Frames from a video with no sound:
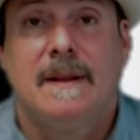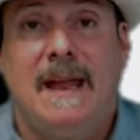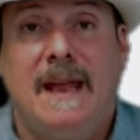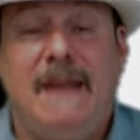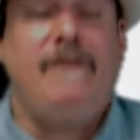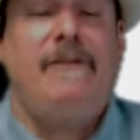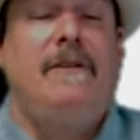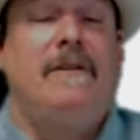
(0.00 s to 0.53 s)

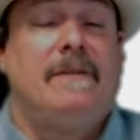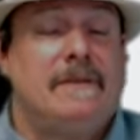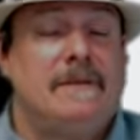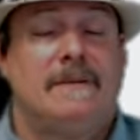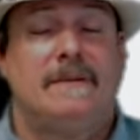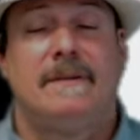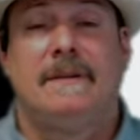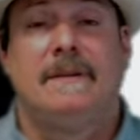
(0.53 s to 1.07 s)
Ever.
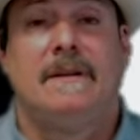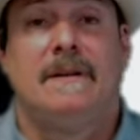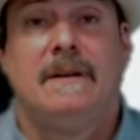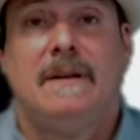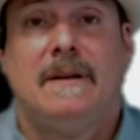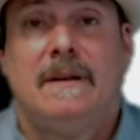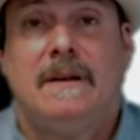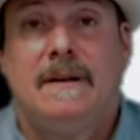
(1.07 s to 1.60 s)

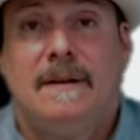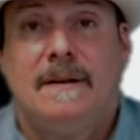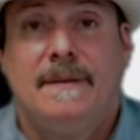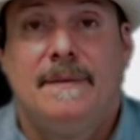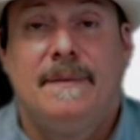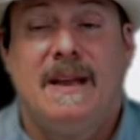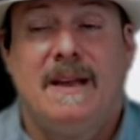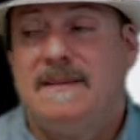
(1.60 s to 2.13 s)

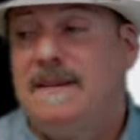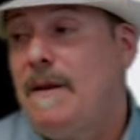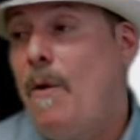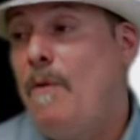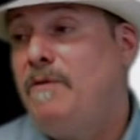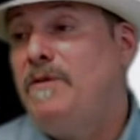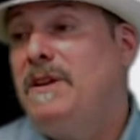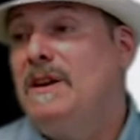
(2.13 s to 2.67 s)
Because
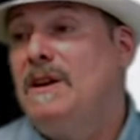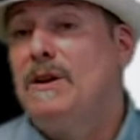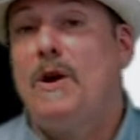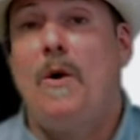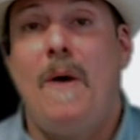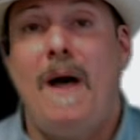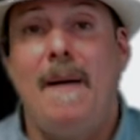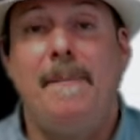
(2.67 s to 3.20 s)
hopefully it'll
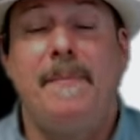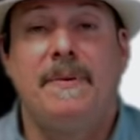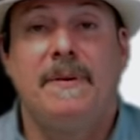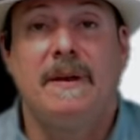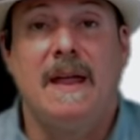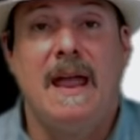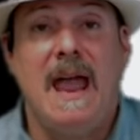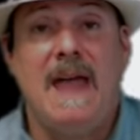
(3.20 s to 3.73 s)
go up
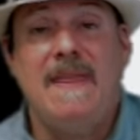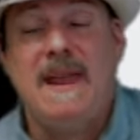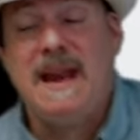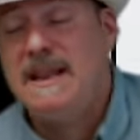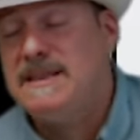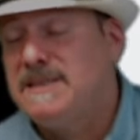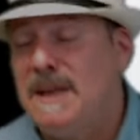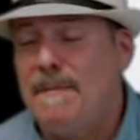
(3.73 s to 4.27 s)
and then
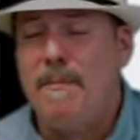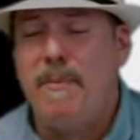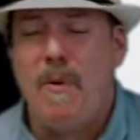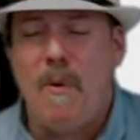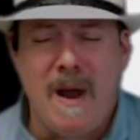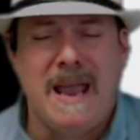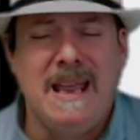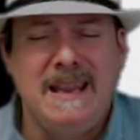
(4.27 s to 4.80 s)
at some
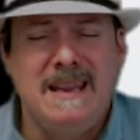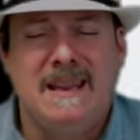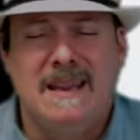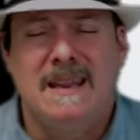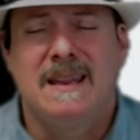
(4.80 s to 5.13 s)
point,